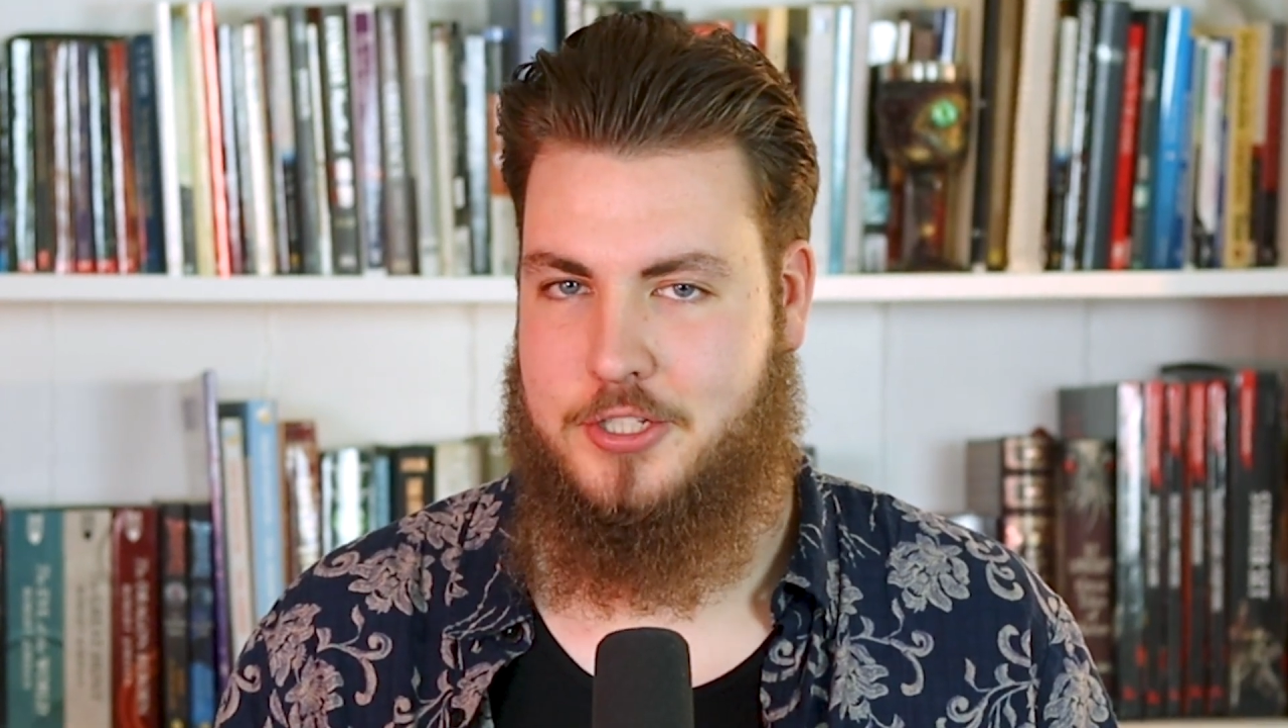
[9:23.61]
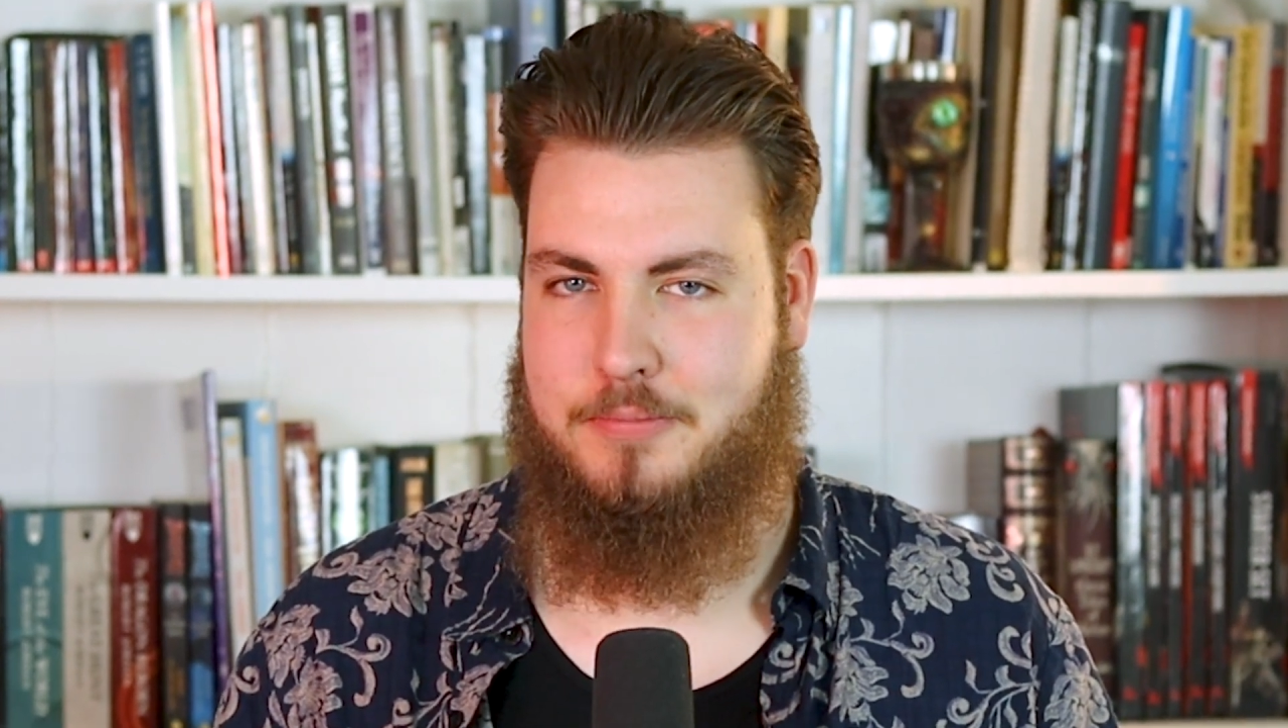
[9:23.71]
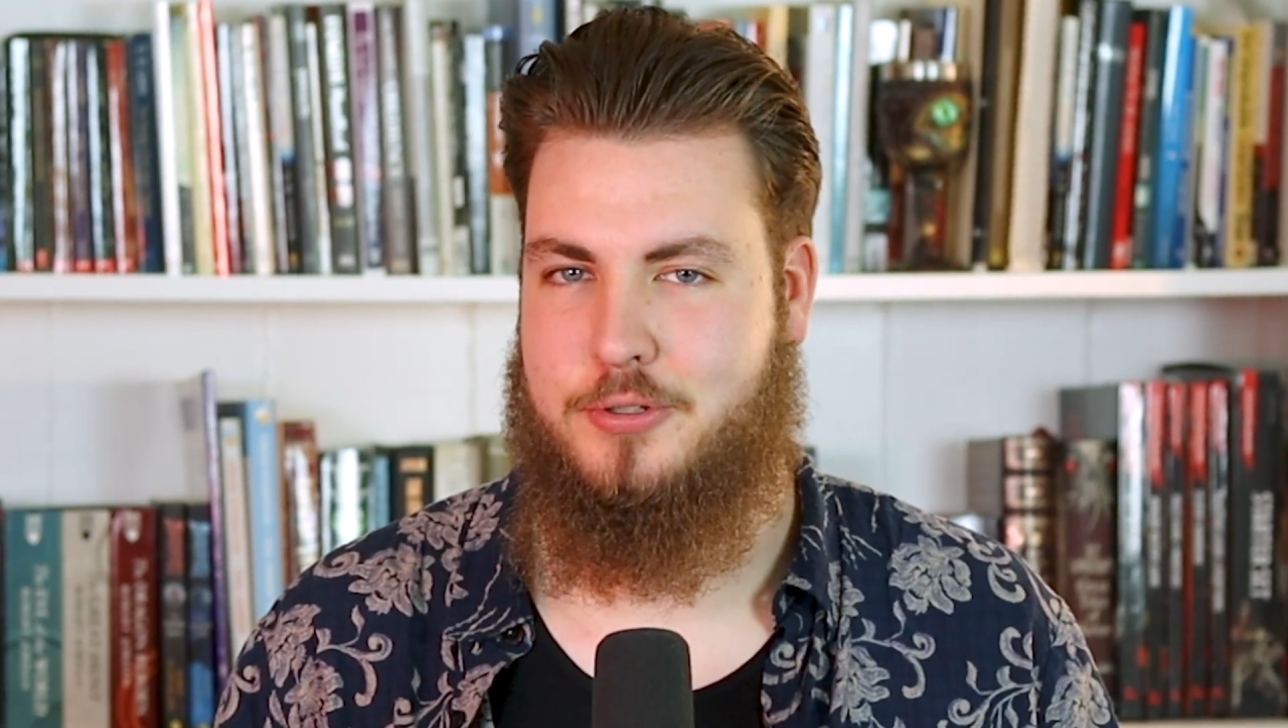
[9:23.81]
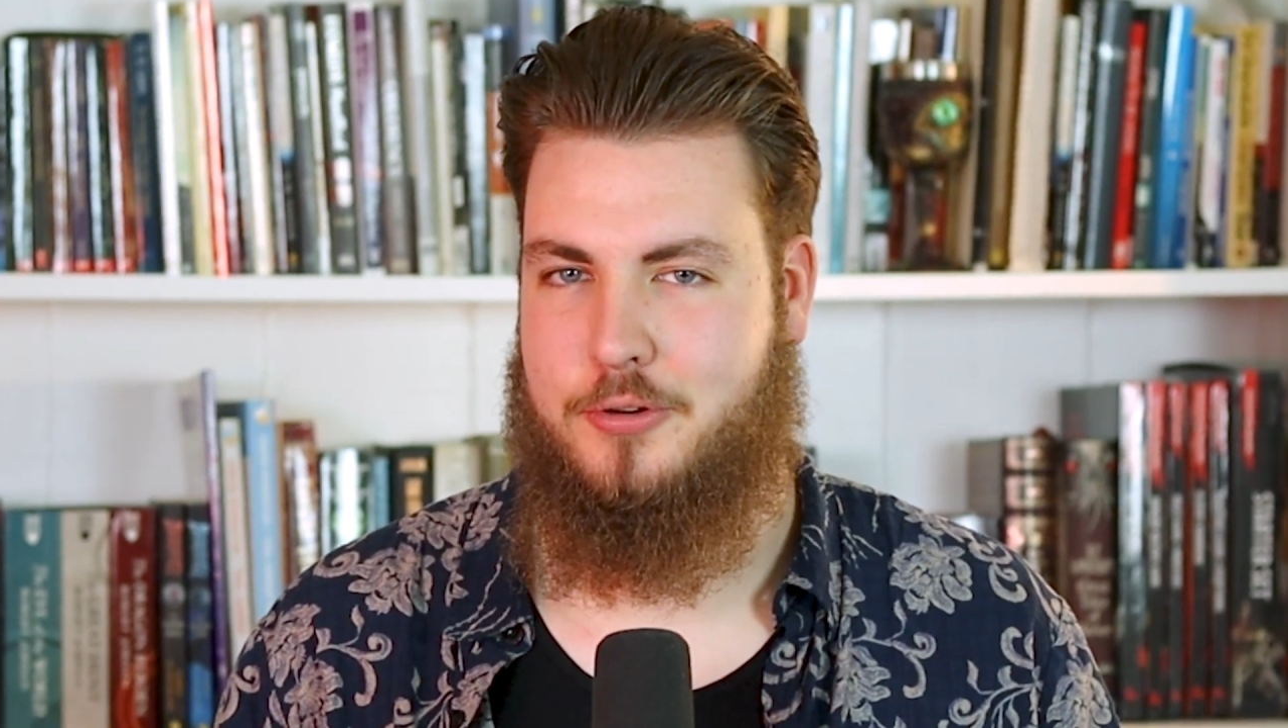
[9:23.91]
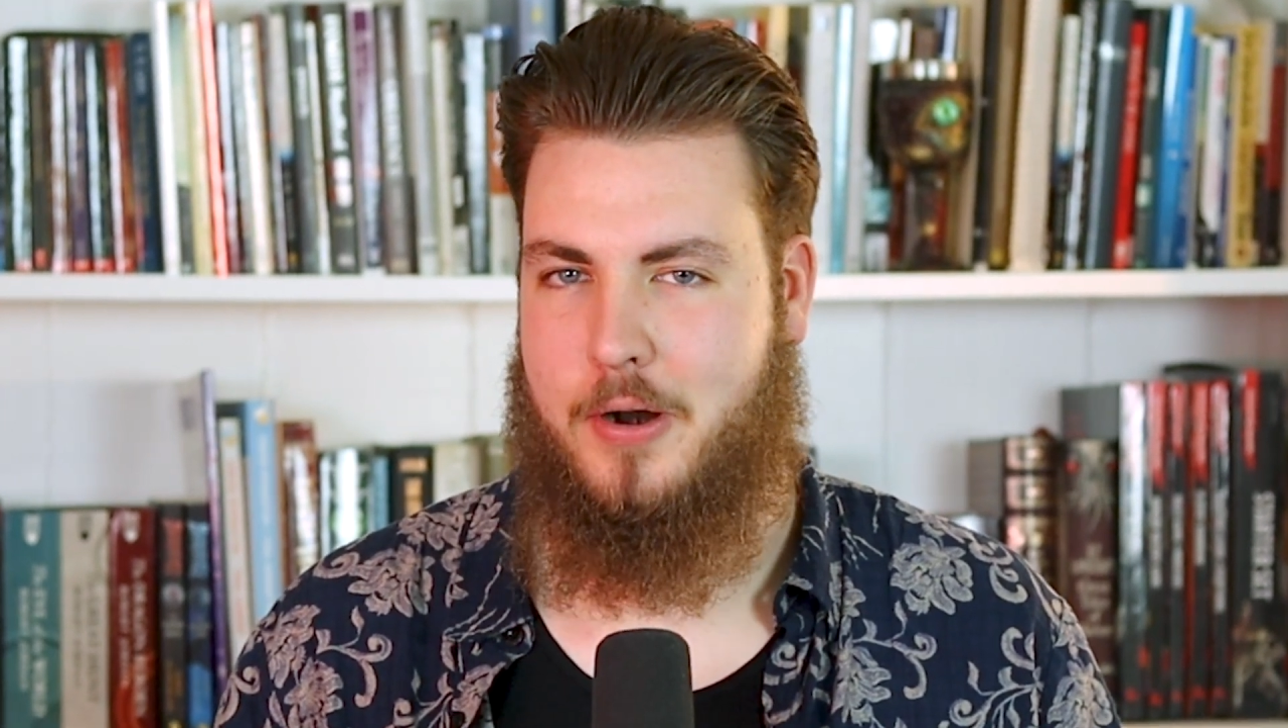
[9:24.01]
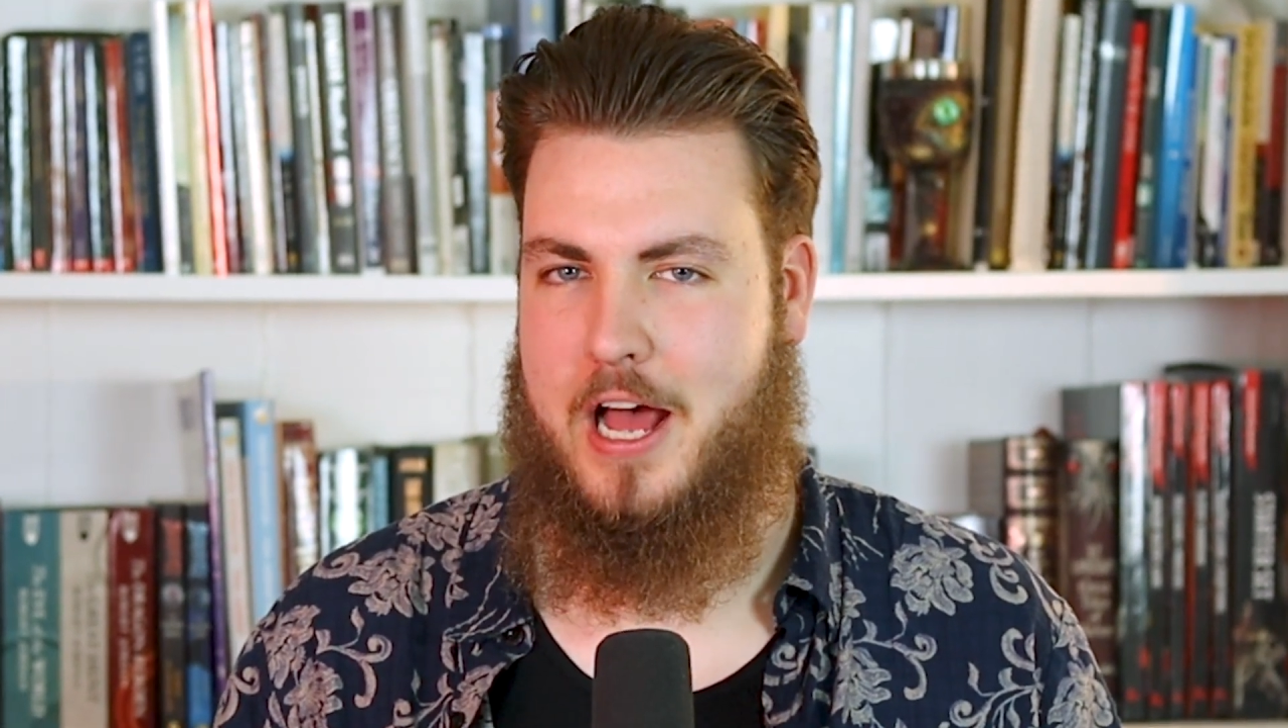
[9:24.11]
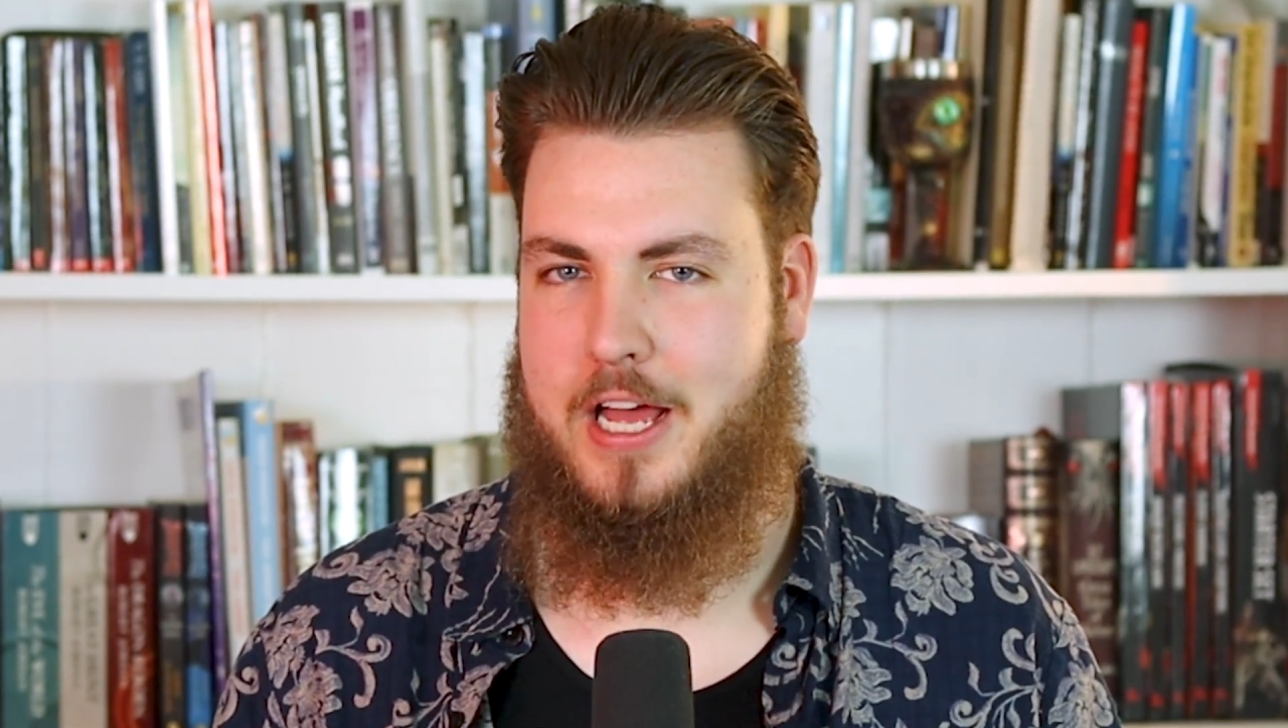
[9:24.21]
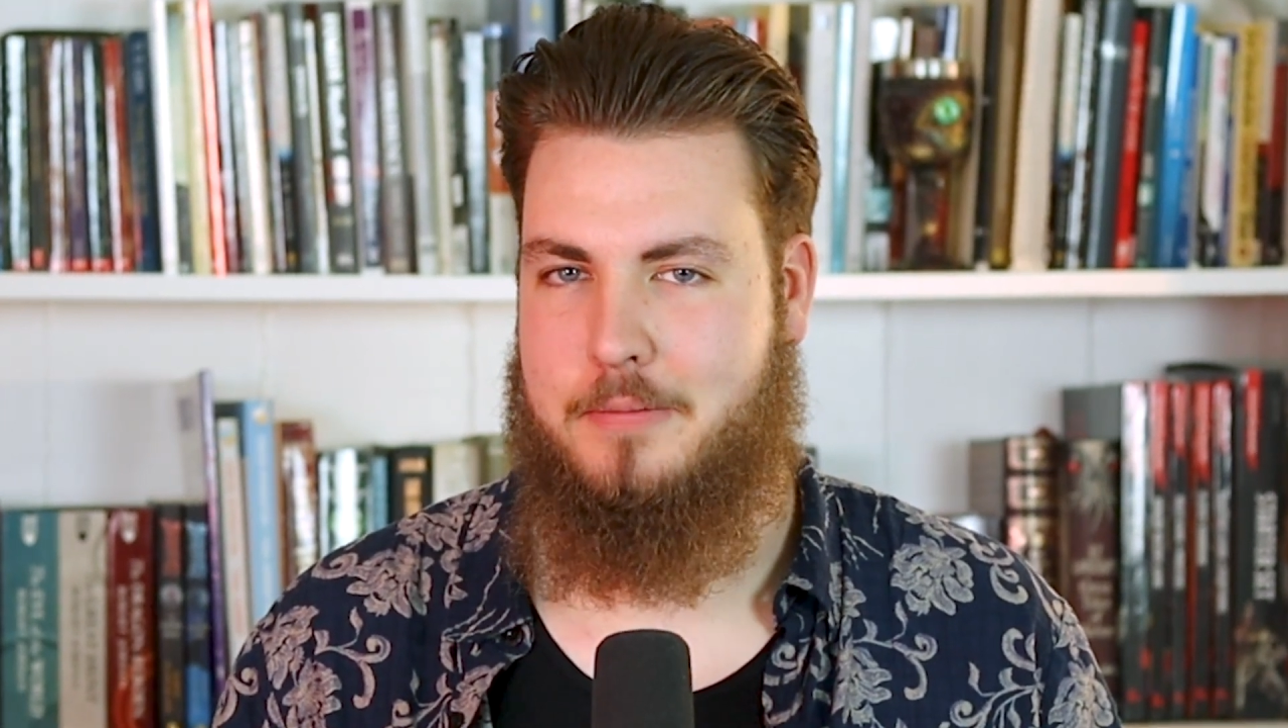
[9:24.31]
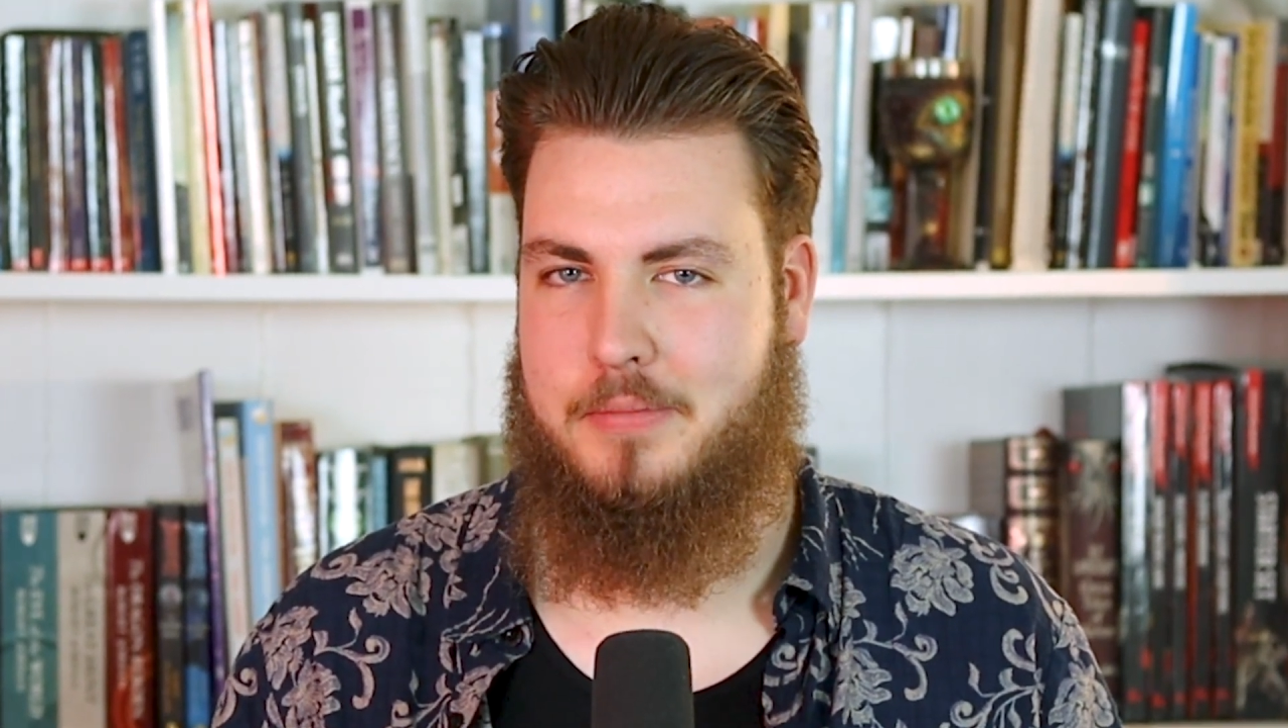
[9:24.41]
subscribe.